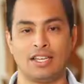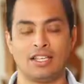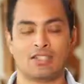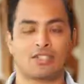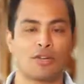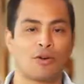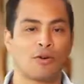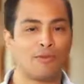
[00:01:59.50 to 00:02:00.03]

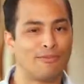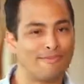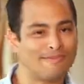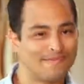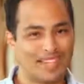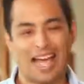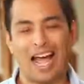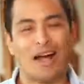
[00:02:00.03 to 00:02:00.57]
So
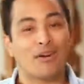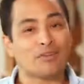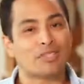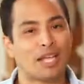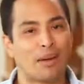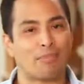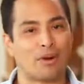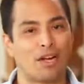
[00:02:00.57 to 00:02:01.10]
how is
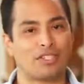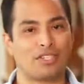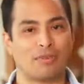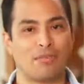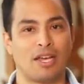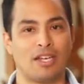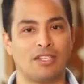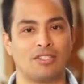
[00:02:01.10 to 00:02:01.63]
that project
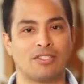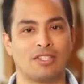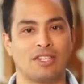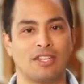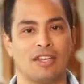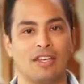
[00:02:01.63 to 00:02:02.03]
managed?